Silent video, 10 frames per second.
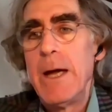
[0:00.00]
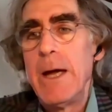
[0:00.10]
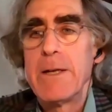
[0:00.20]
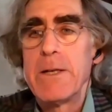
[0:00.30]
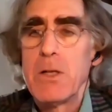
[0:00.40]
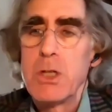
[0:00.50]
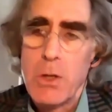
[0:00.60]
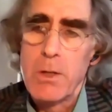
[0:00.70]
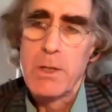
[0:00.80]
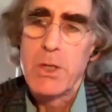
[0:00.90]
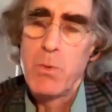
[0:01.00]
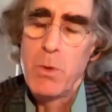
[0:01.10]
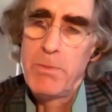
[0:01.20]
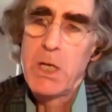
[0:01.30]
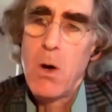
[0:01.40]
And journalists
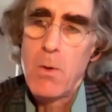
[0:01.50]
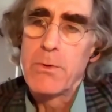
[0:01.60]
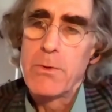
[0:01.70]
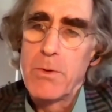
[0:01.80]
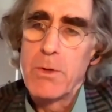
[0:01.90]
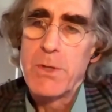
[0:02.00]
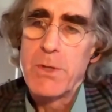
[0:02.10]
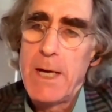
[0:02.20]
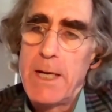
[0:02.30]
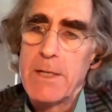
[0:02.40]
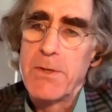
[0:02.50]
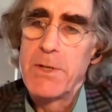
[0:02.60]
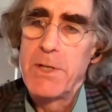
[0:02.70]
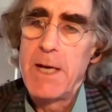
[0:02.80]
will be going through those gates.